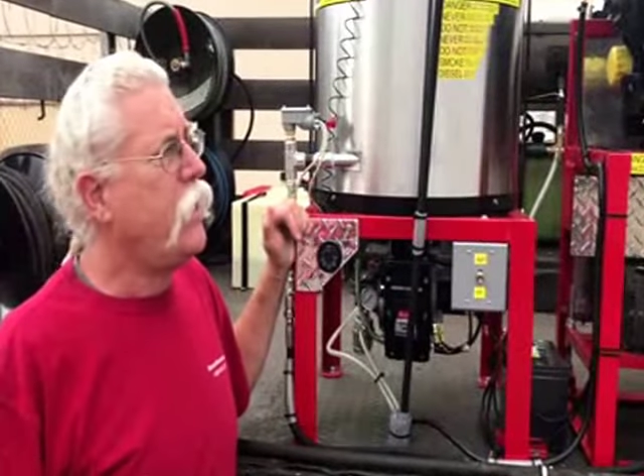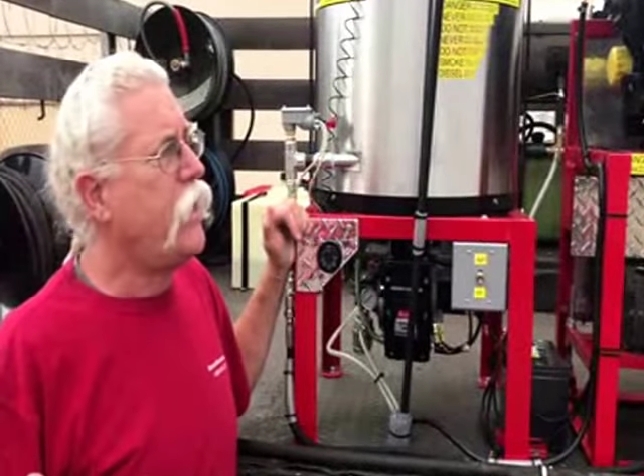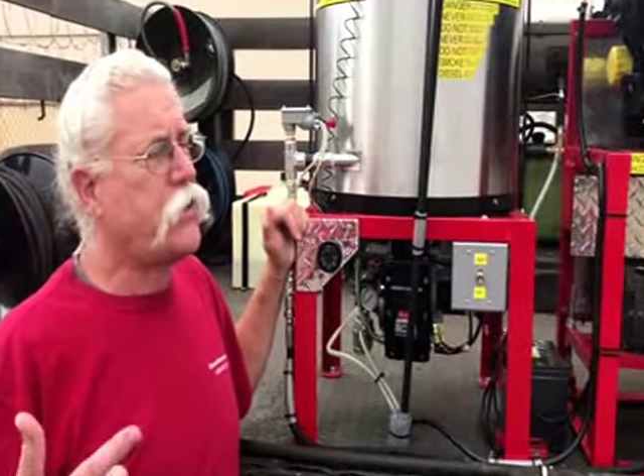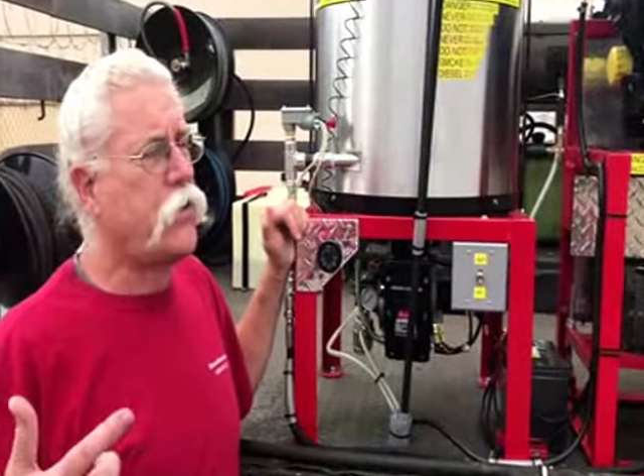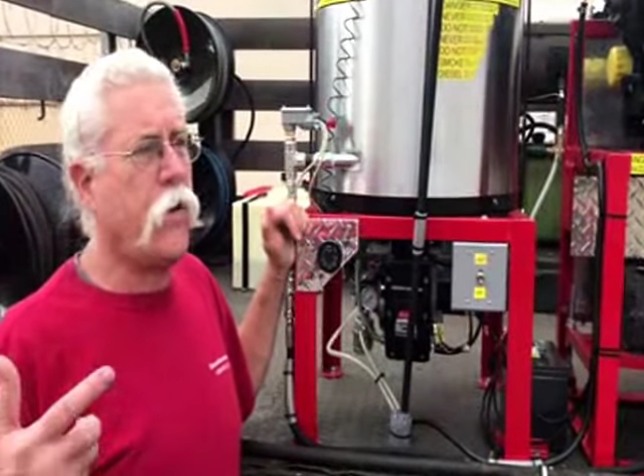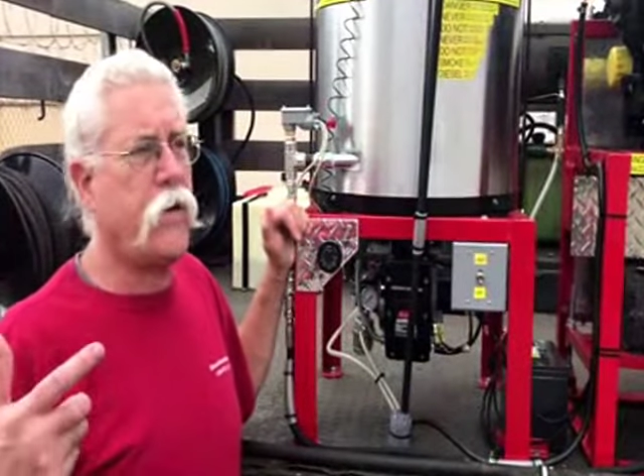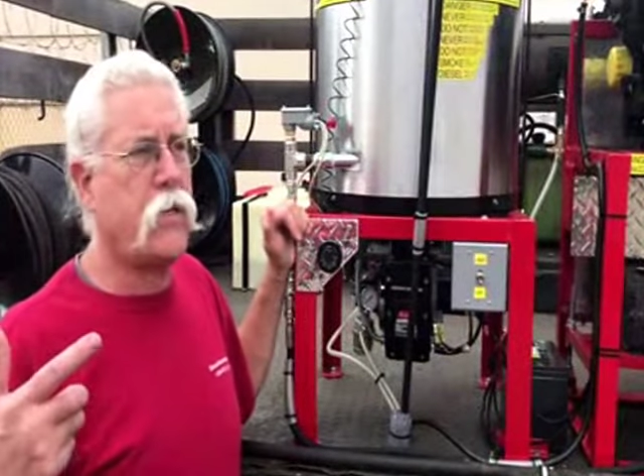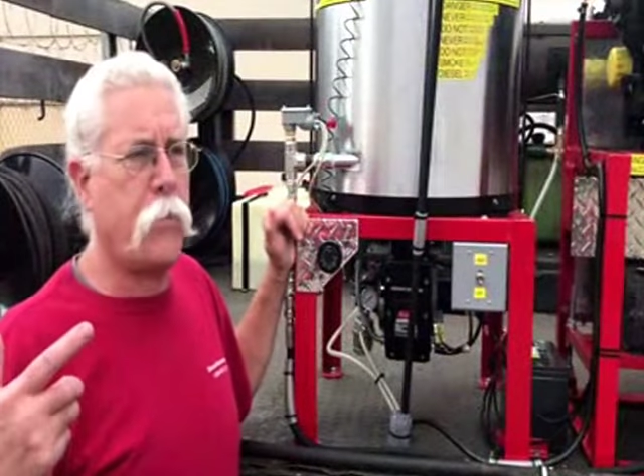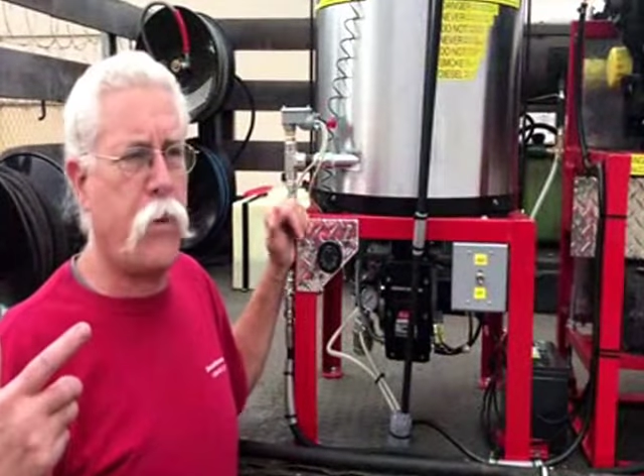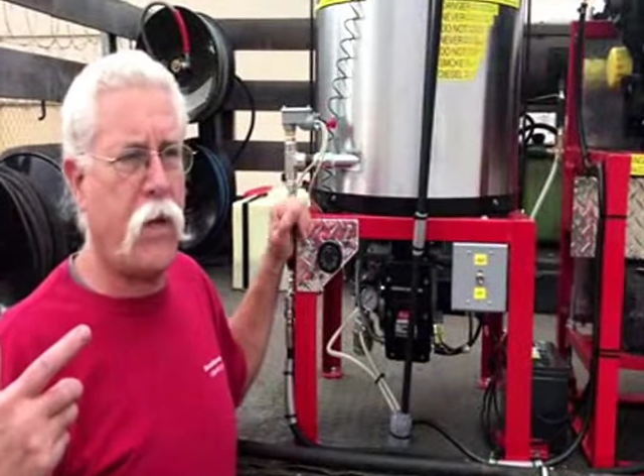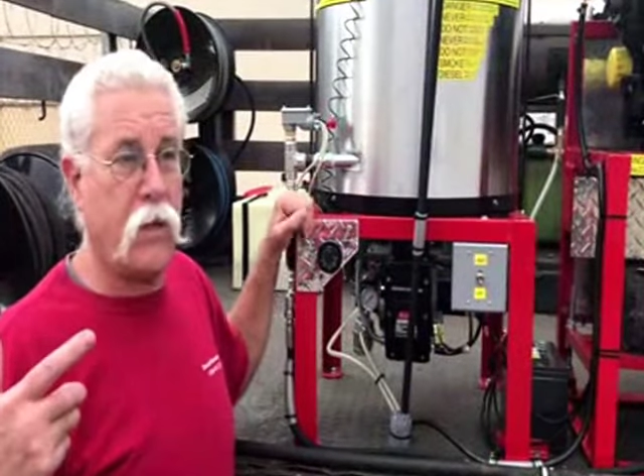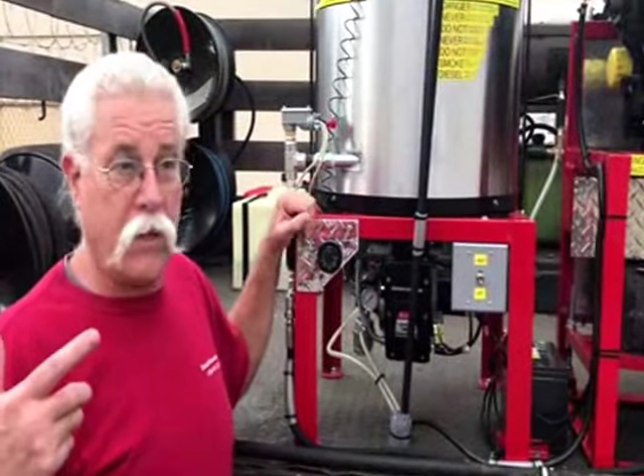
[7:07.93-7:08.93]
it's going to
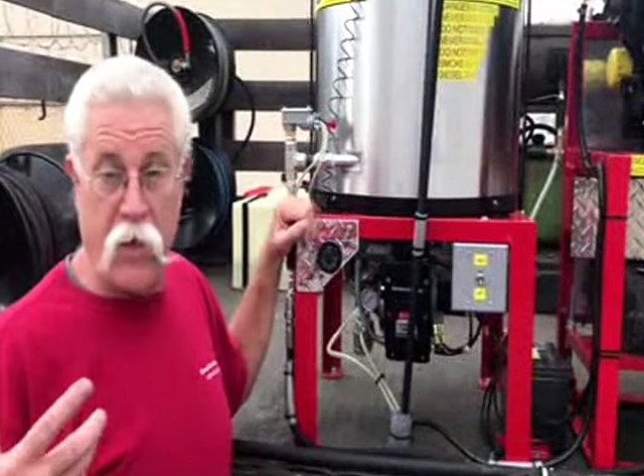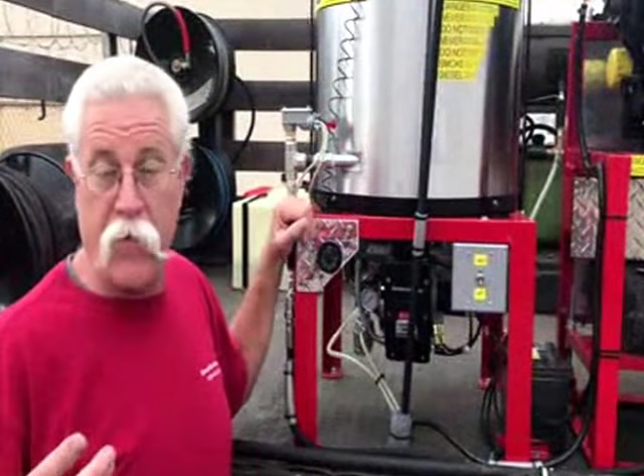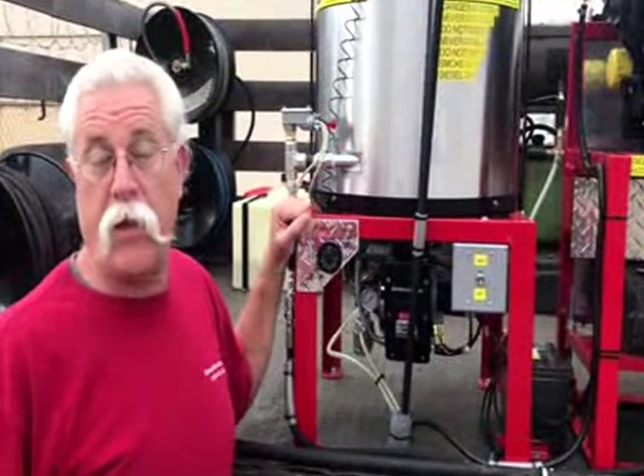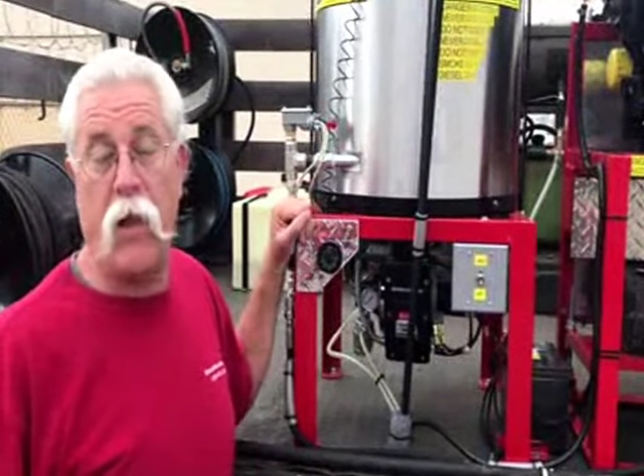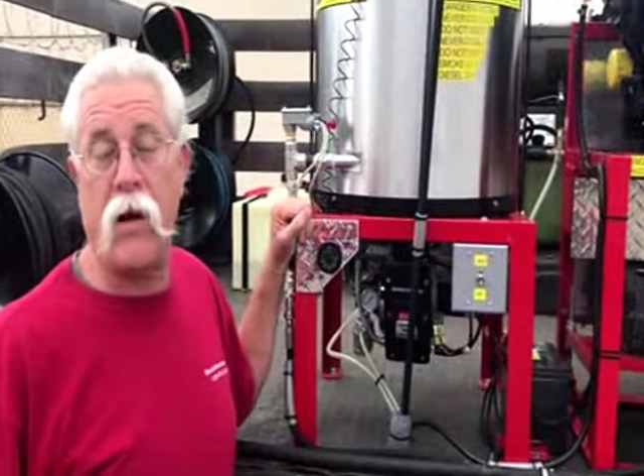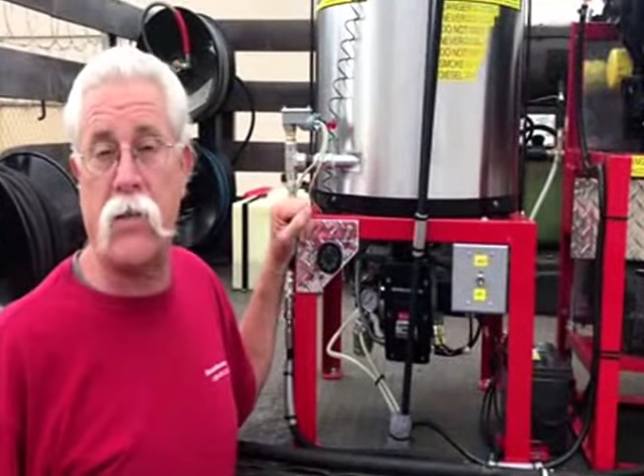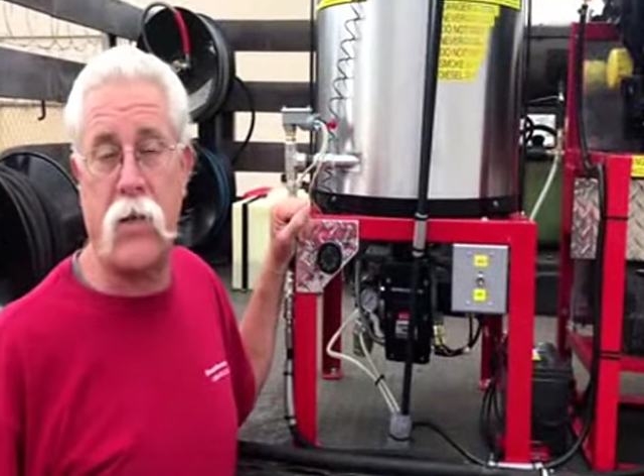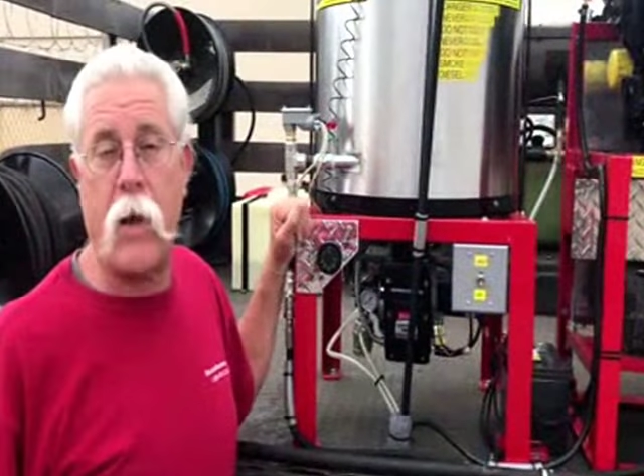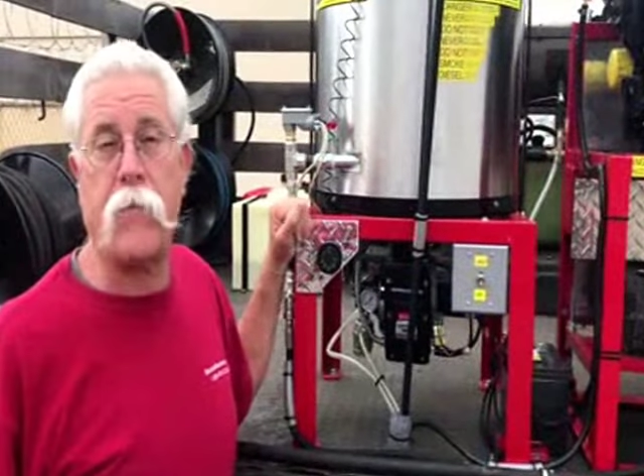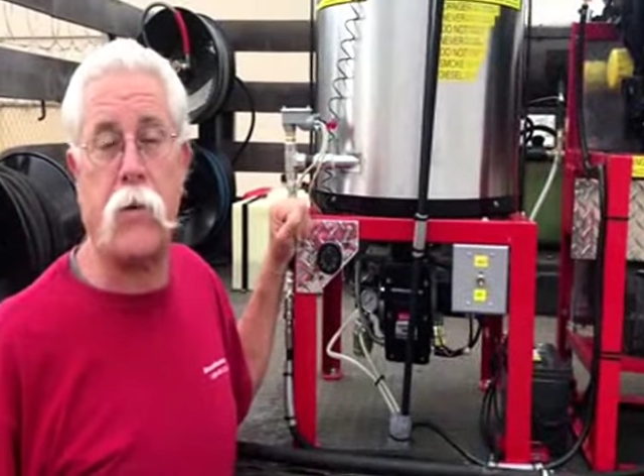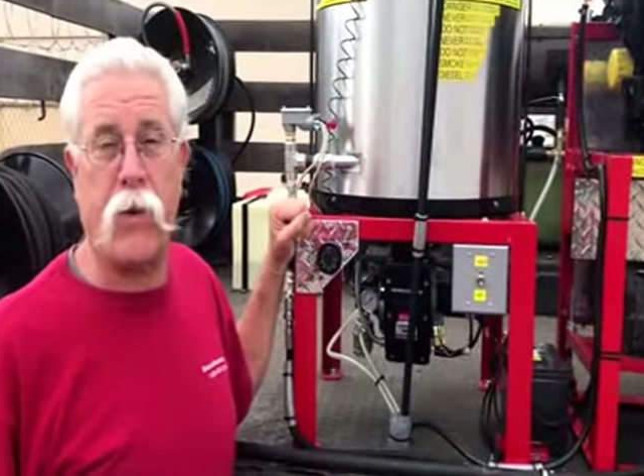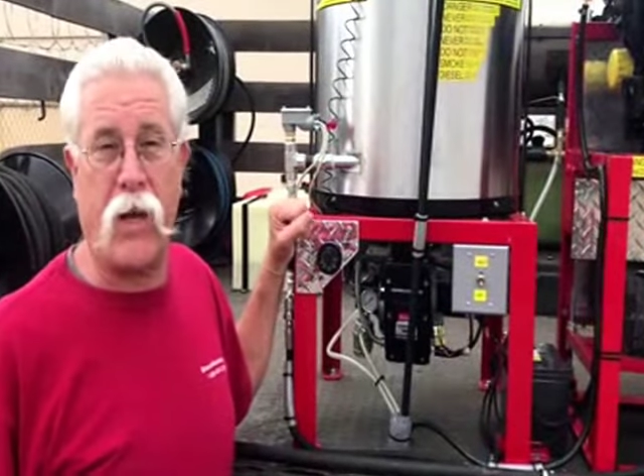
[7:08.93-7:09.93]
be live a long
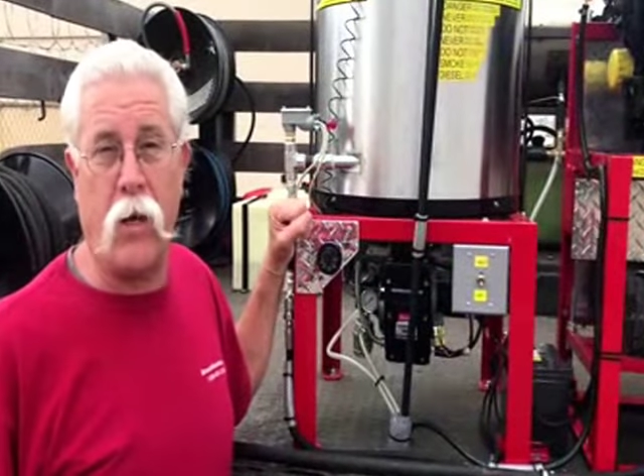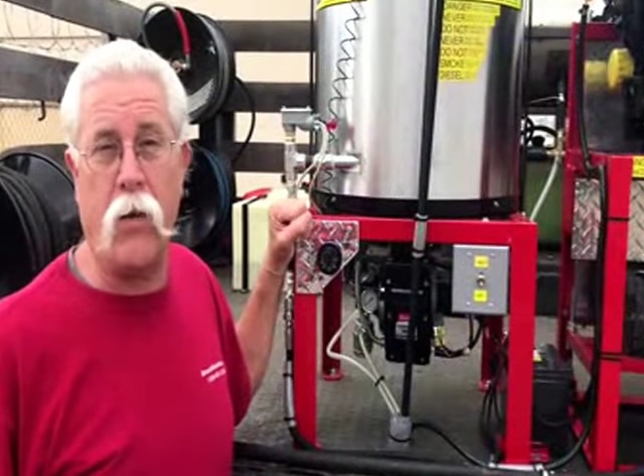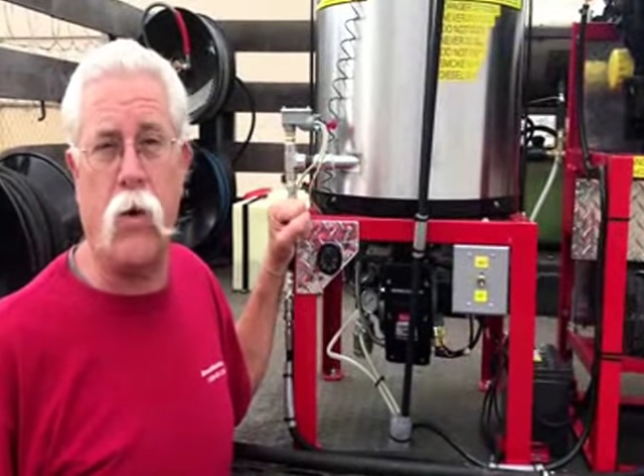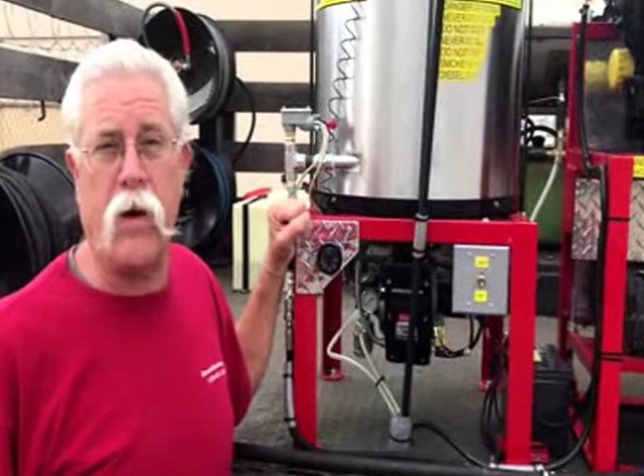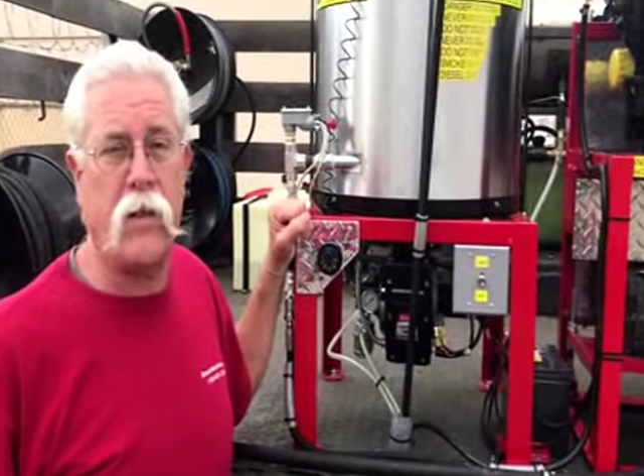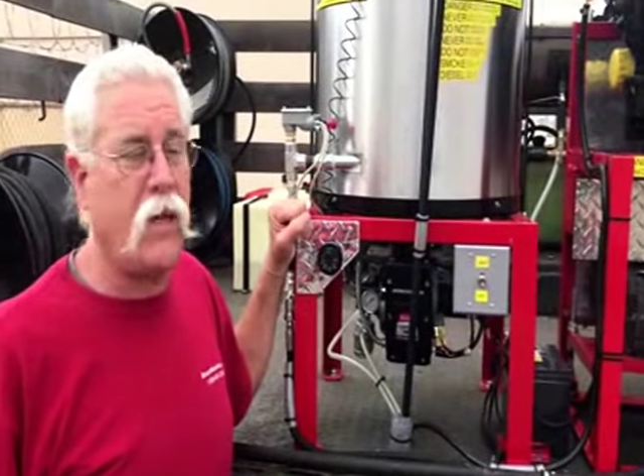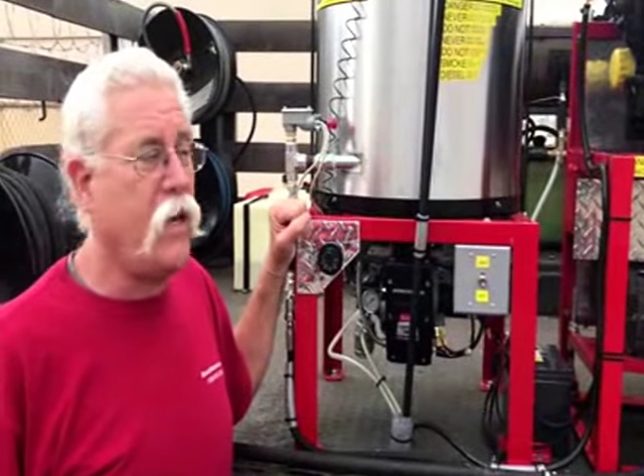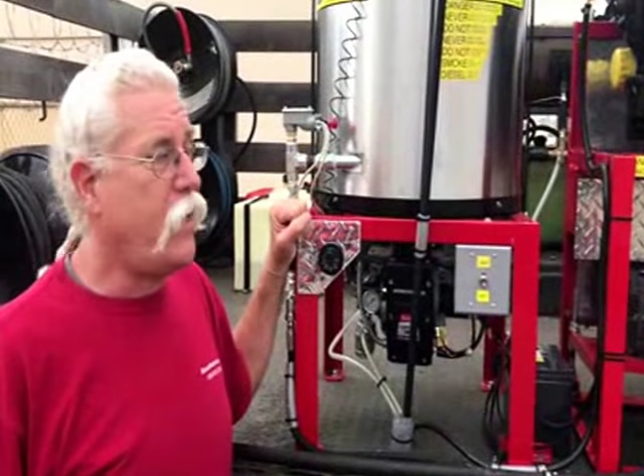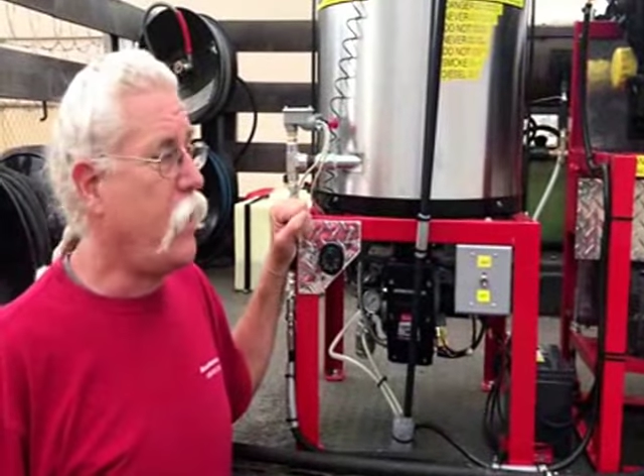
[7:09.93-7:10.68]
time to begin with,